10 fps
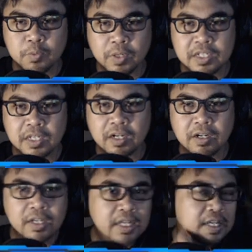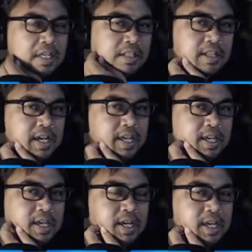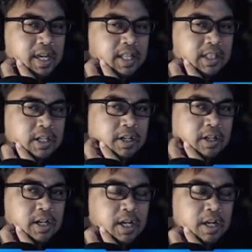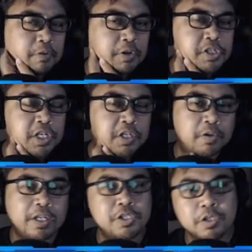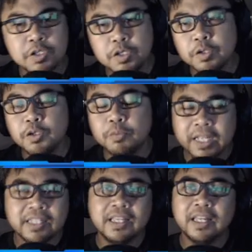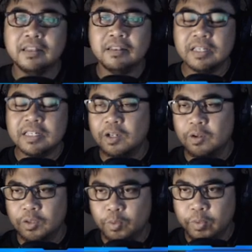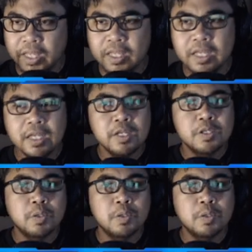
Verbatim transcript: ones here, the uh, ether uh, regeneration. So you might get this along the way. So